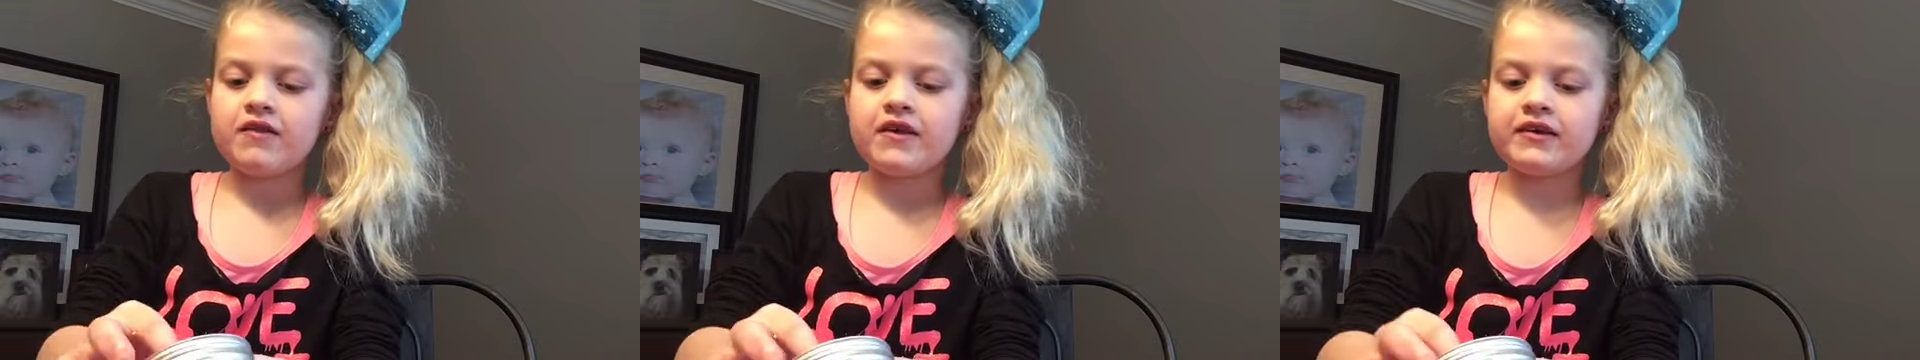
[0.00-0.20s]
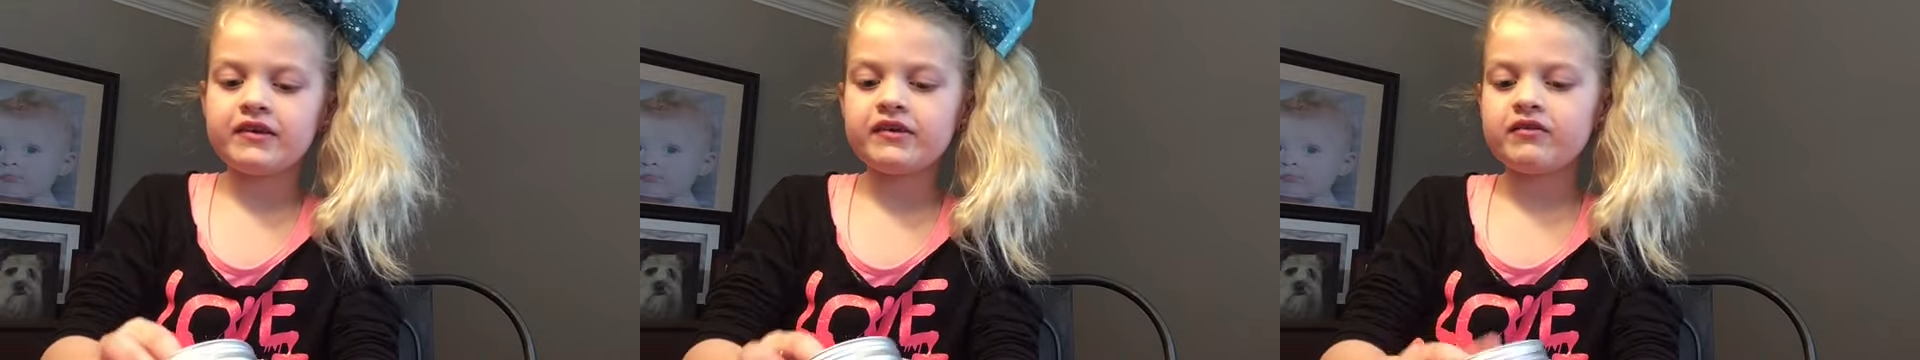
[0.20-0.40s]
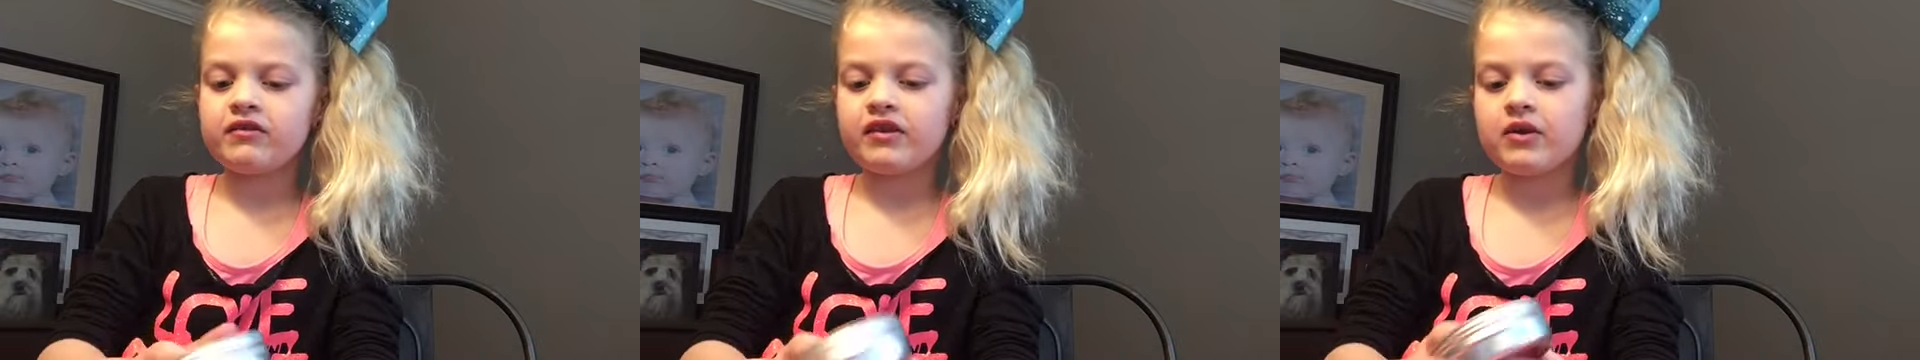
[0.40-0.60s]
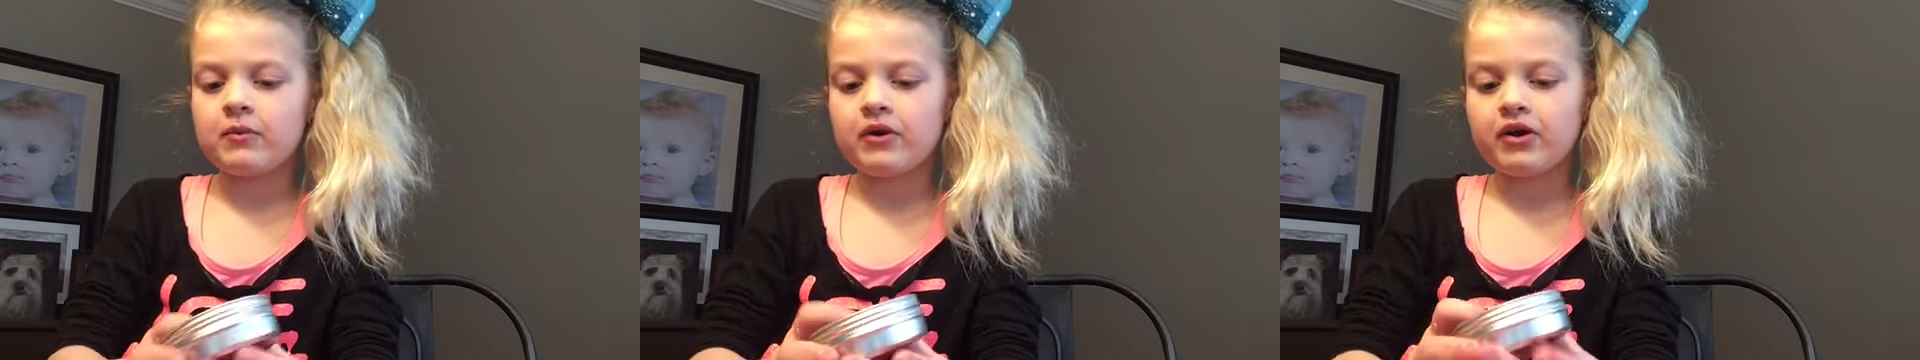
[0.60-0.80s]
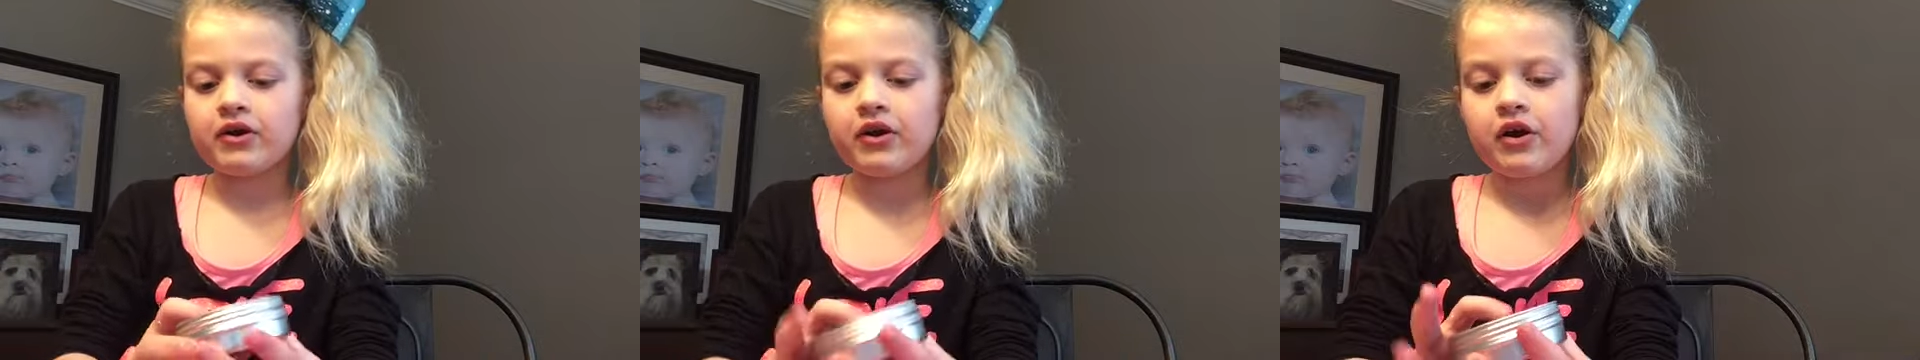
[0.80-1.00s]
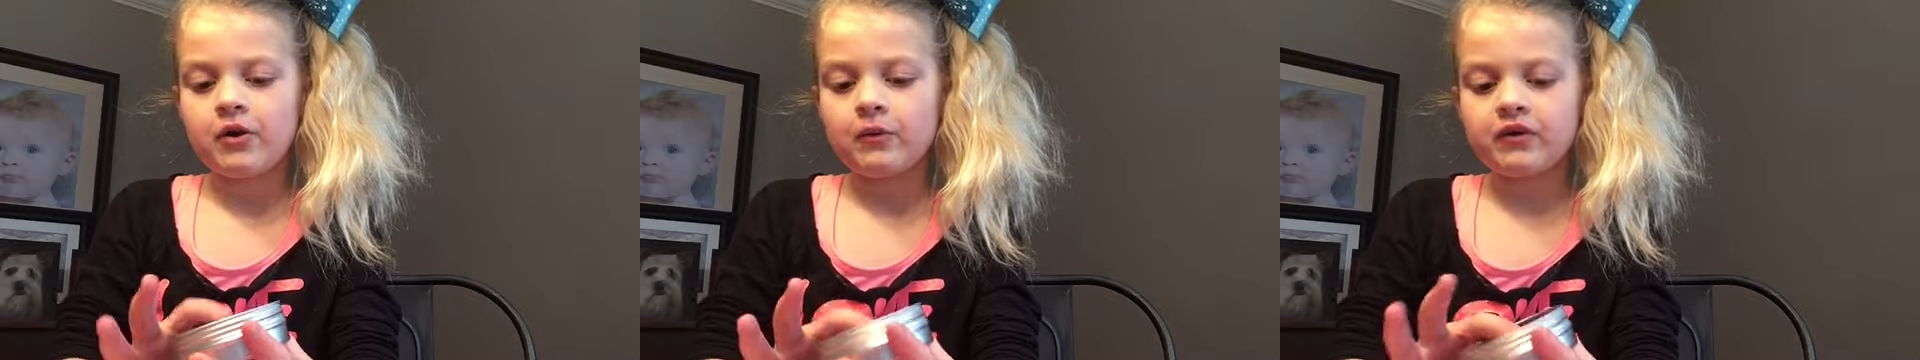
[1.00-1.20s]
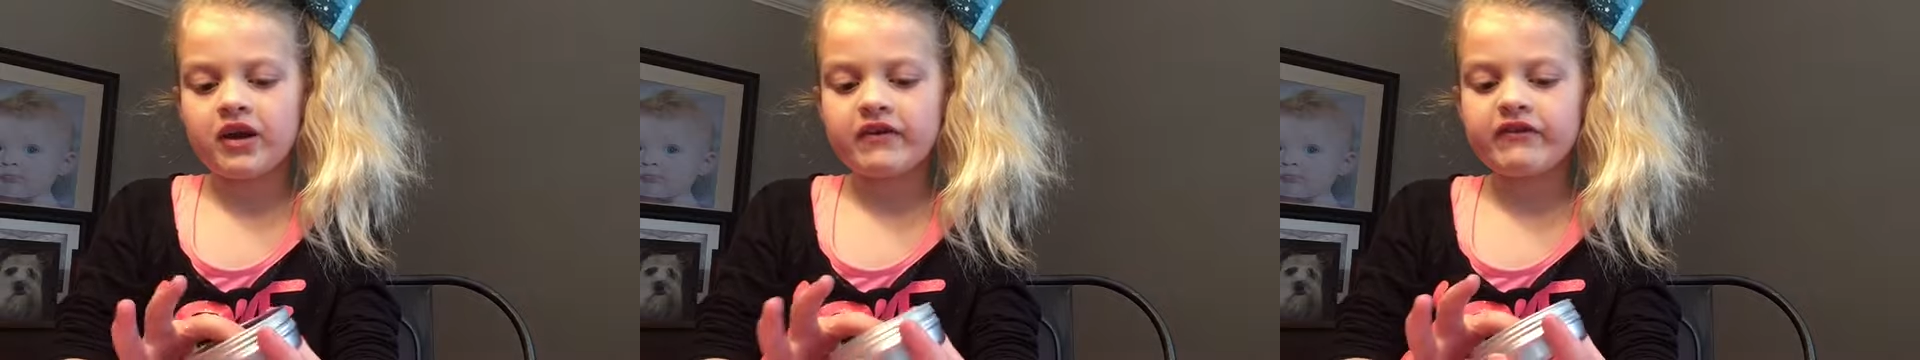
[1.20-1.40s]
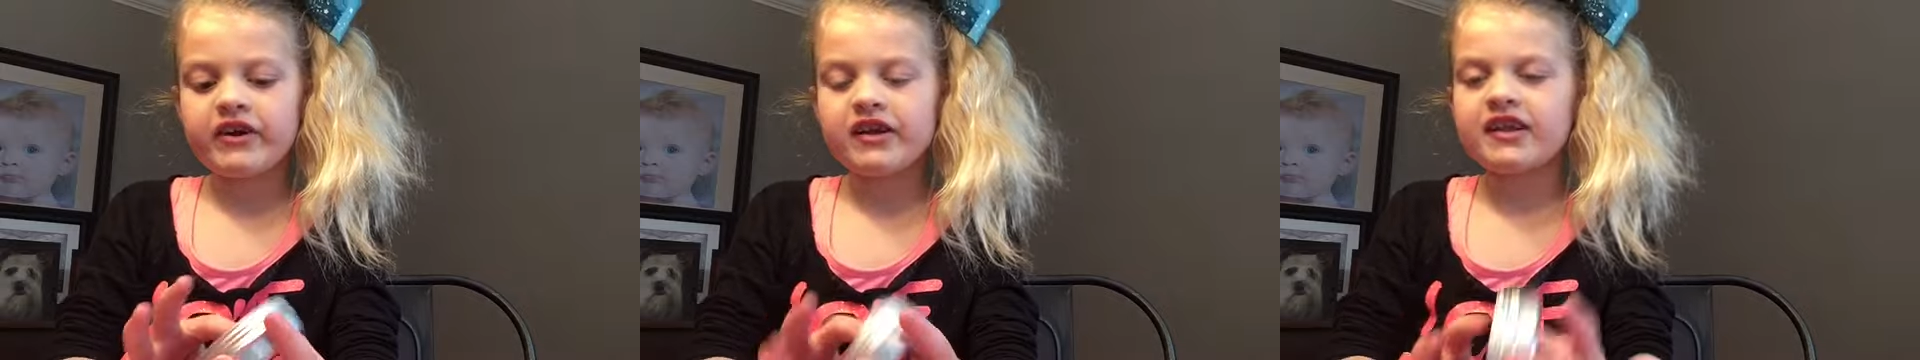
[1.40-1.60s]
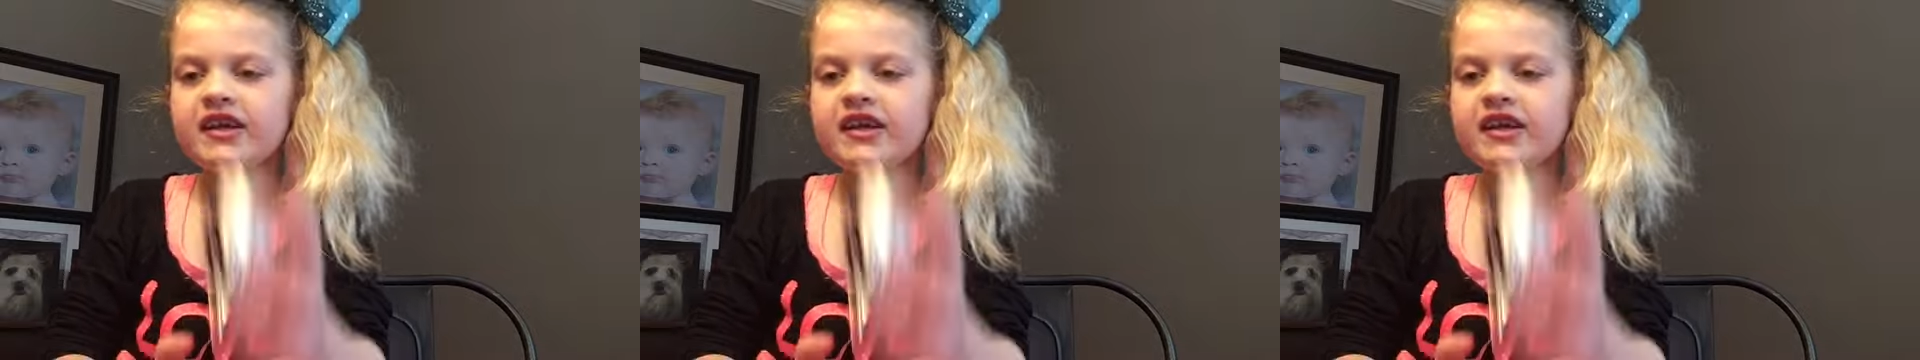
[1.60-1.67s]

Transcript: This is really weird. Whenever I